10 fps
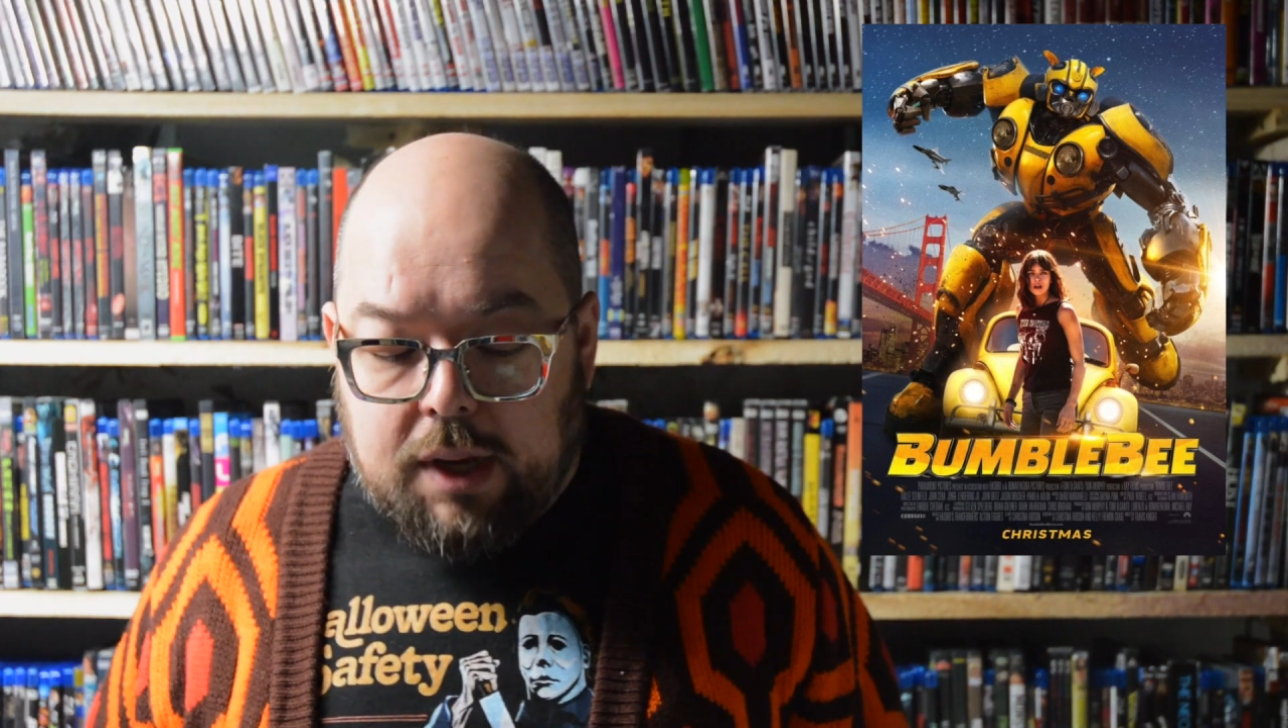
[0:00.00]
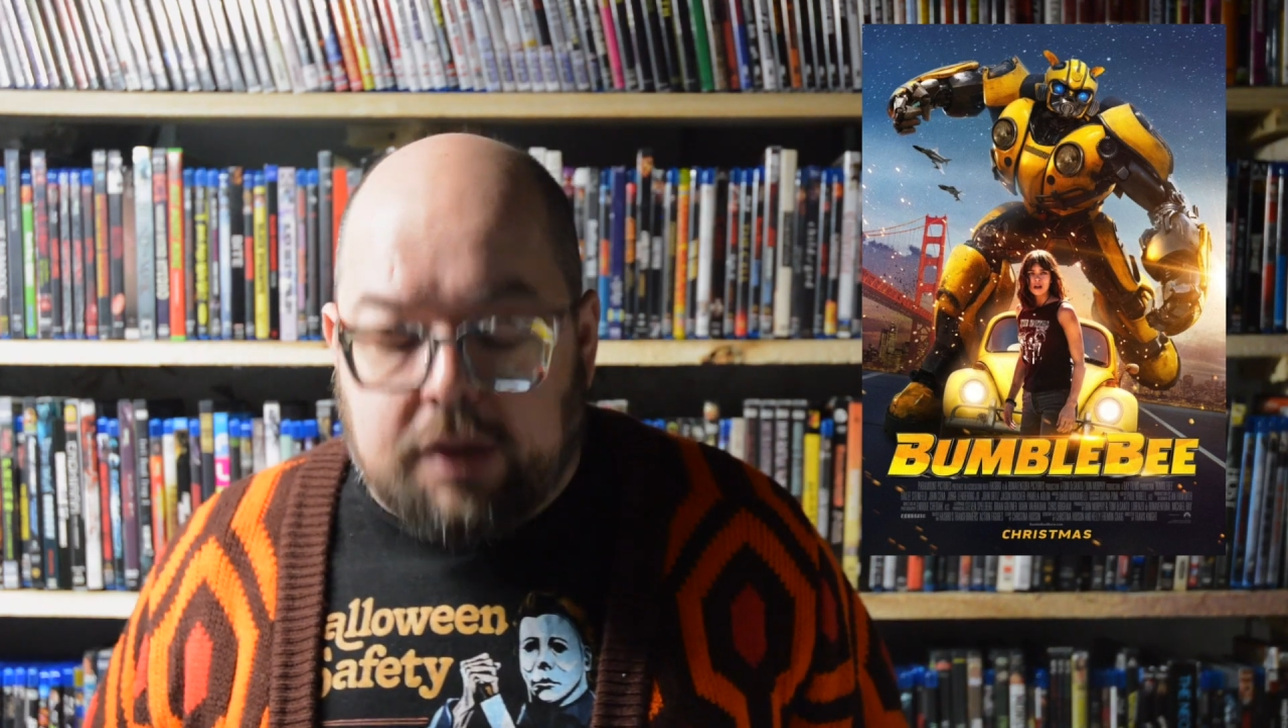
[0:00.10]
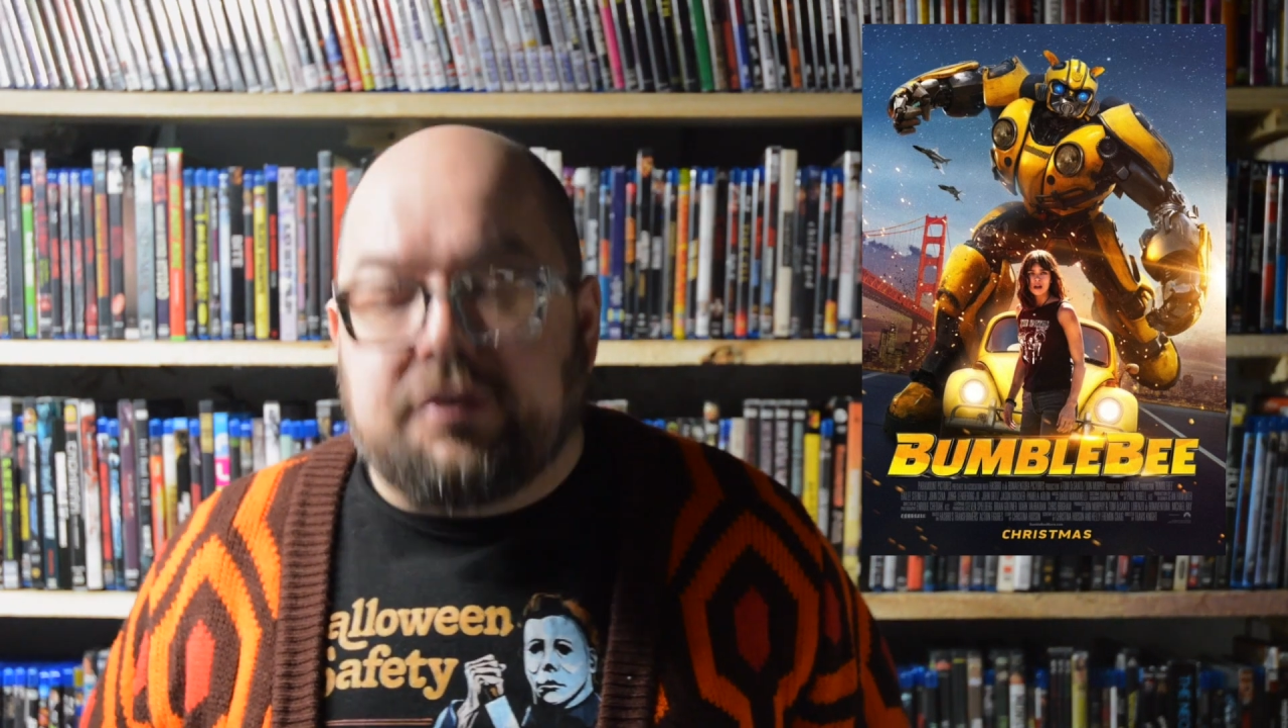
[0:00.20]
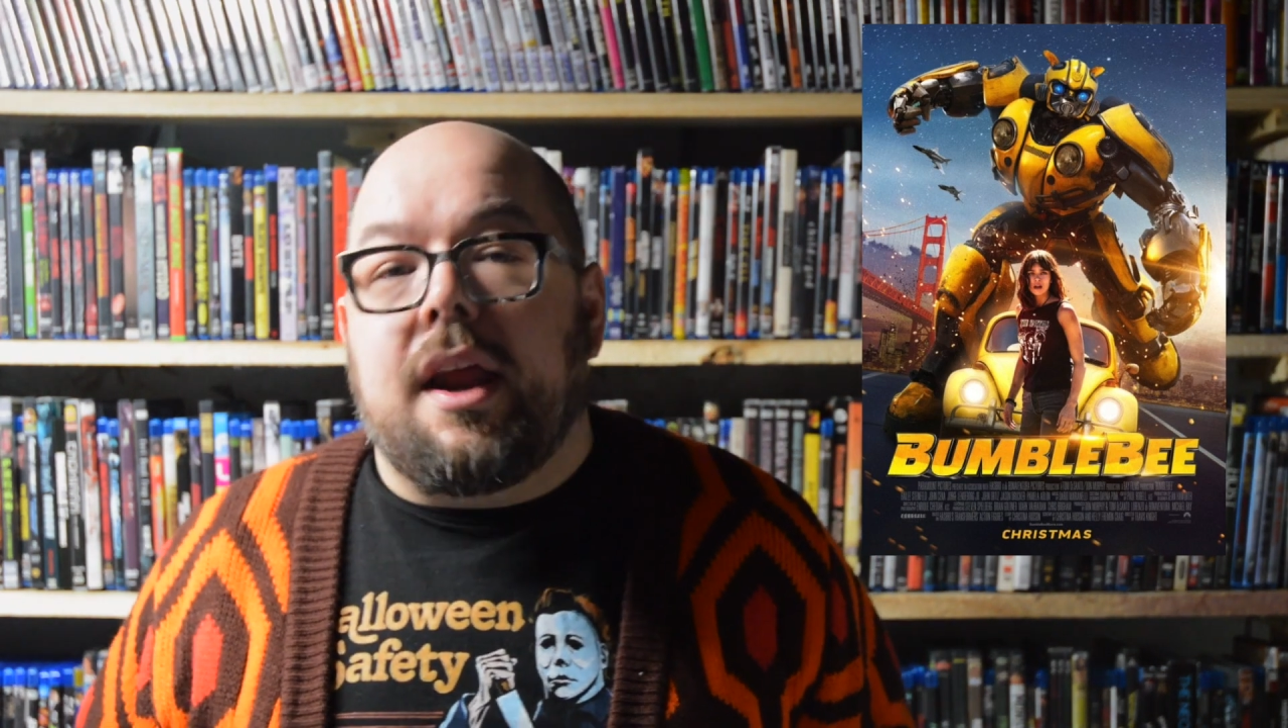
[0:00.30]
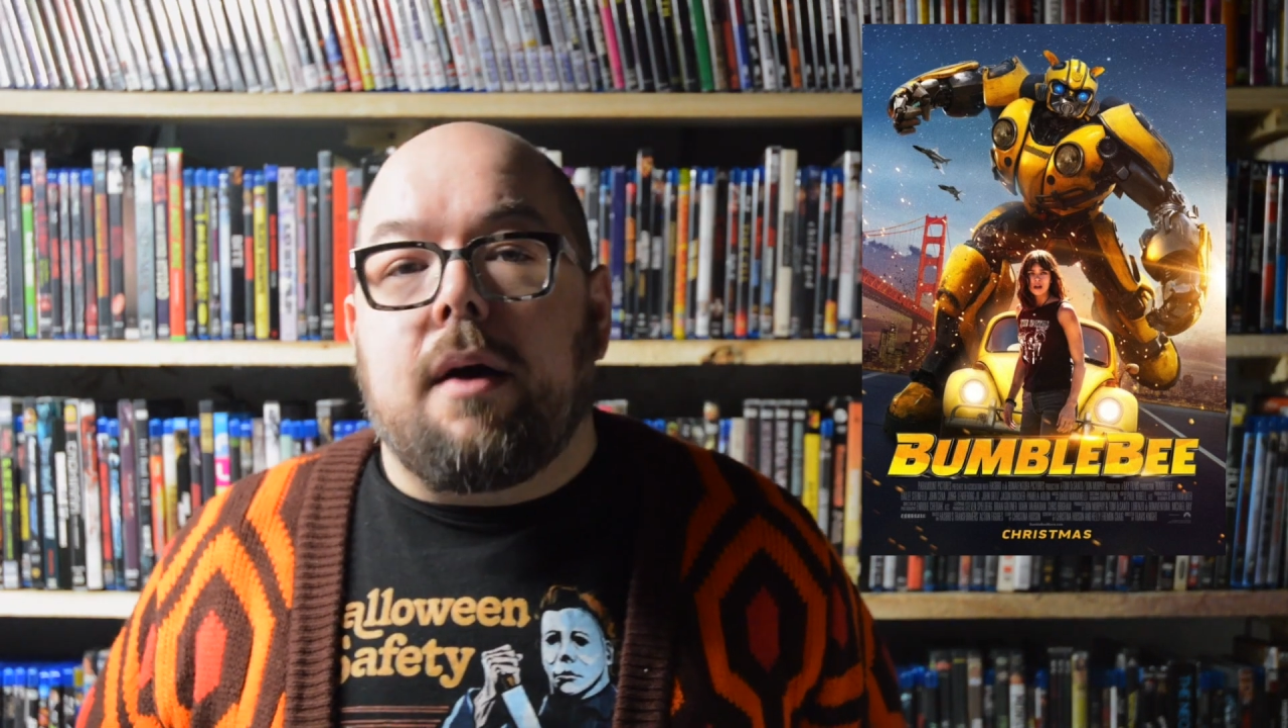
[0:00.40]

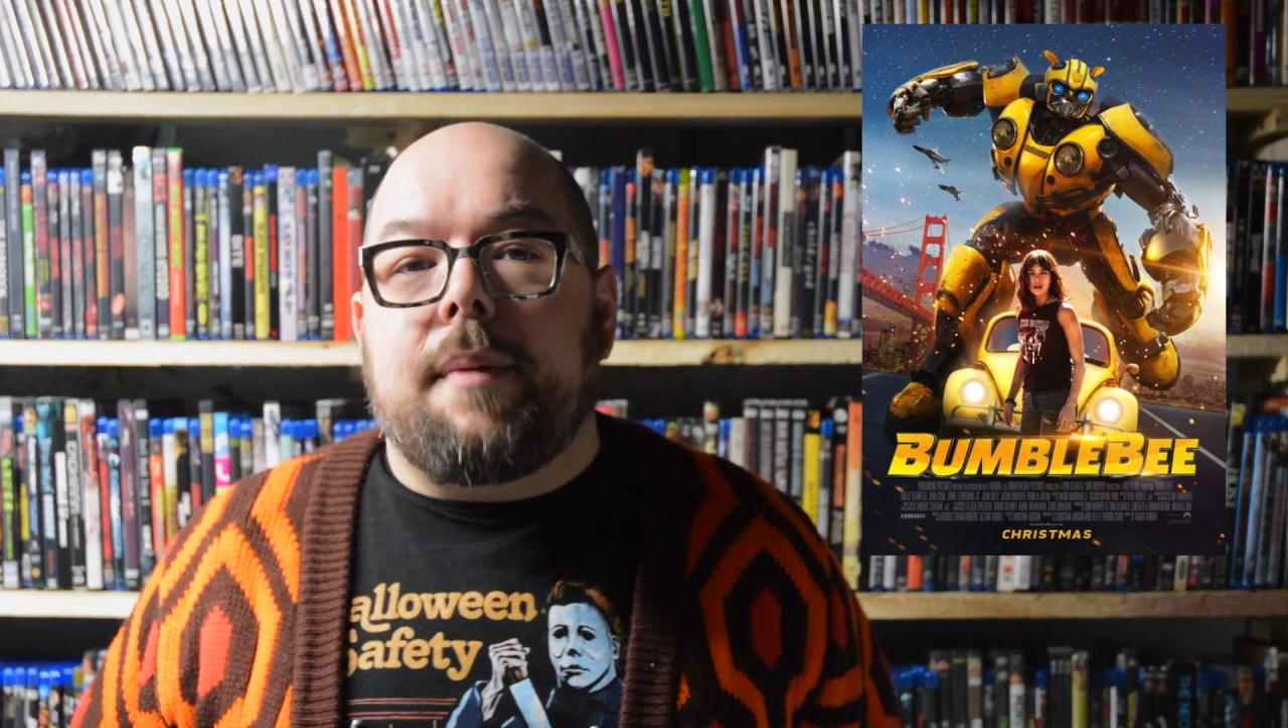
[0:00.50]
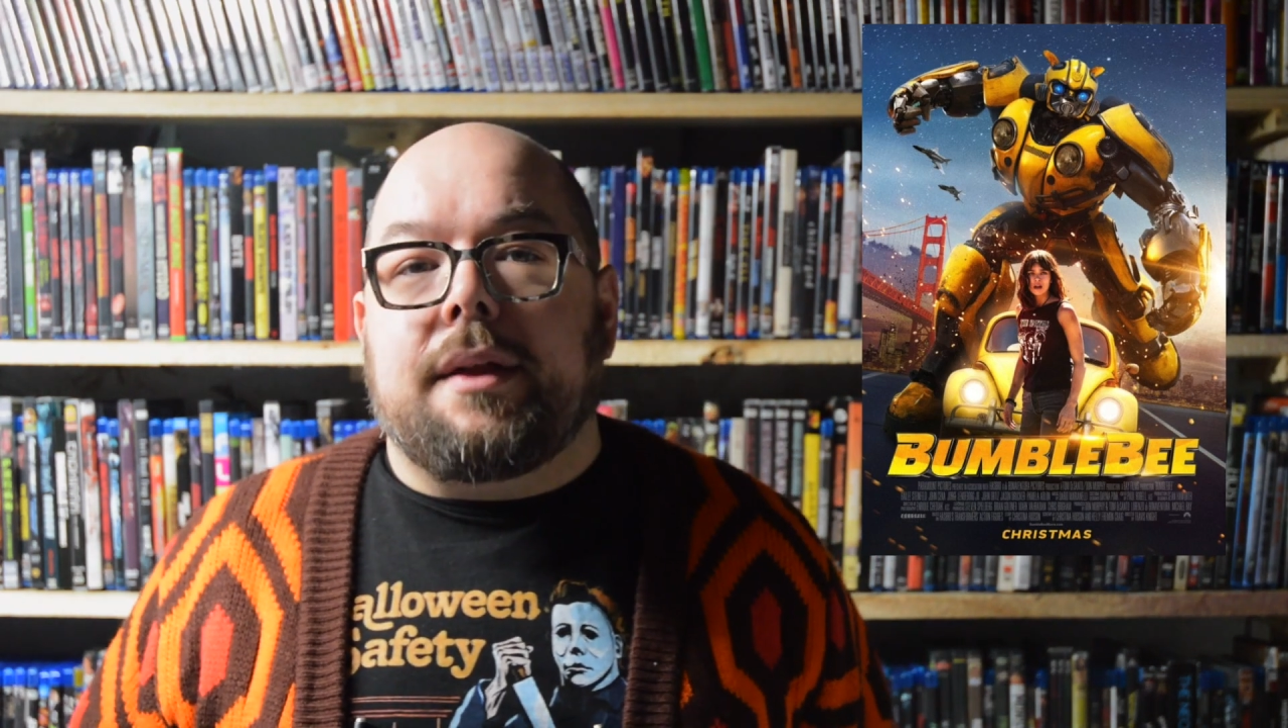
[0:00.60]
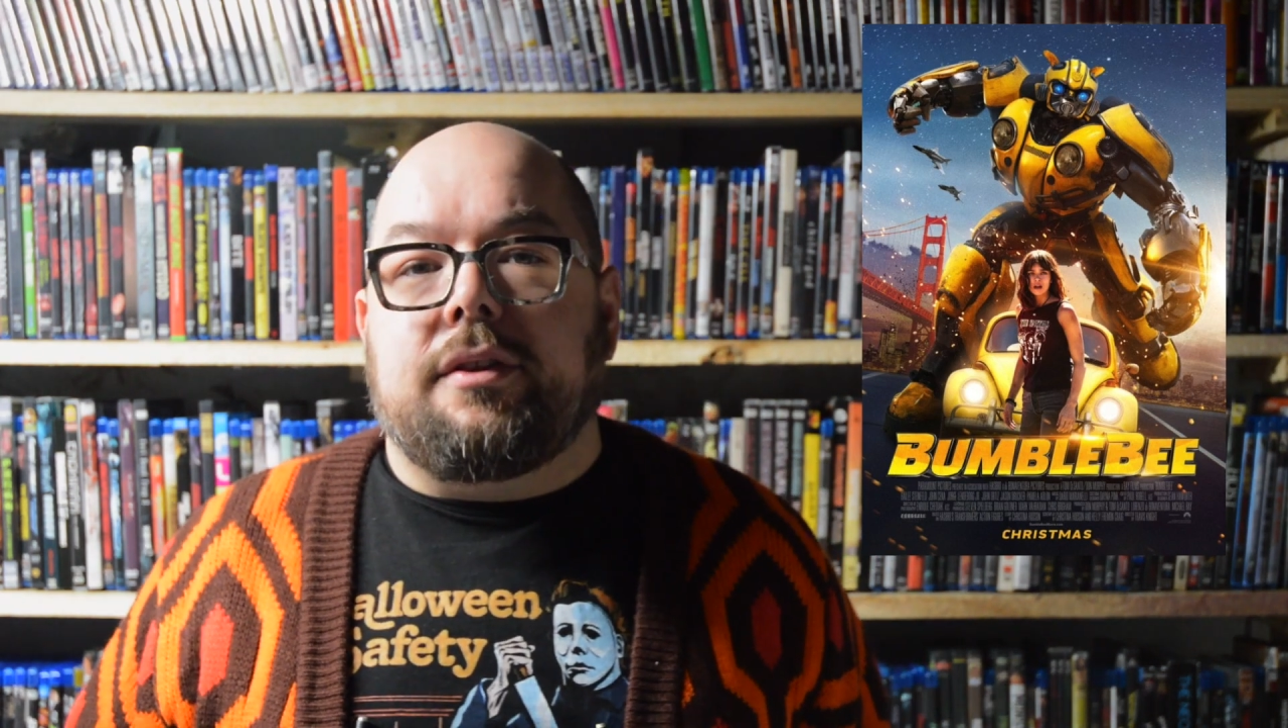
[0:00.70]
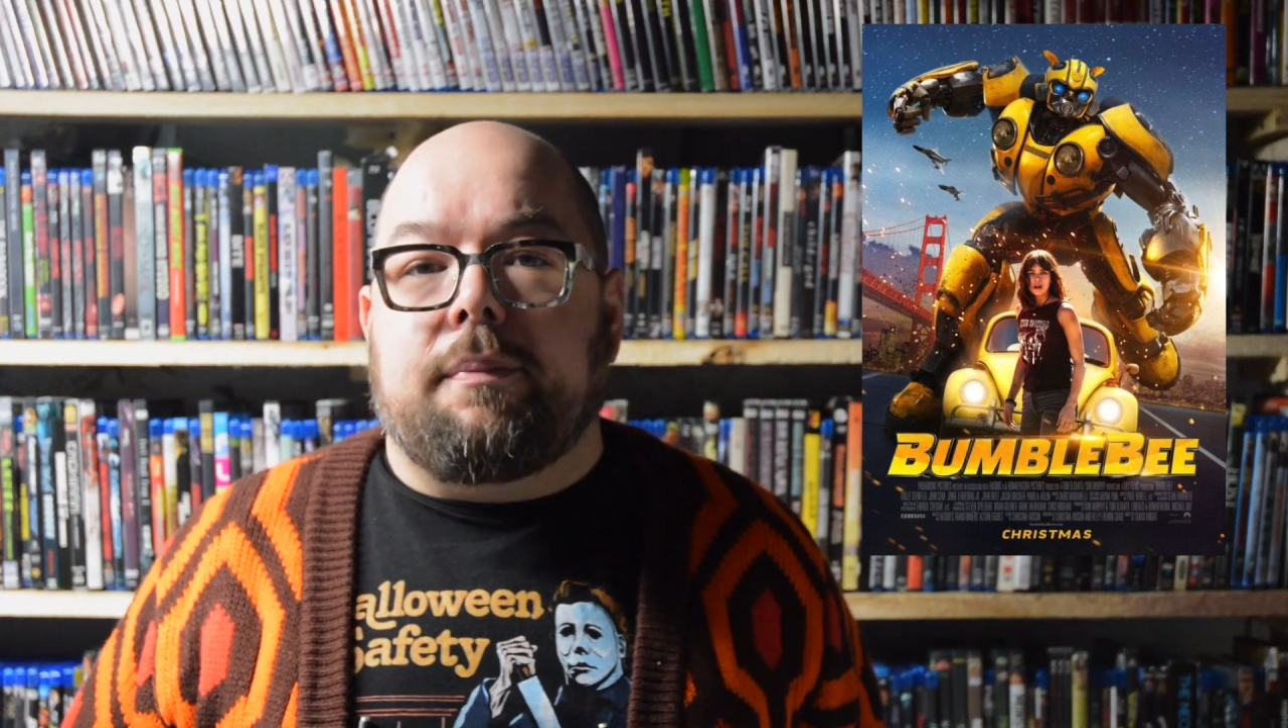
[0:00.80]
So now about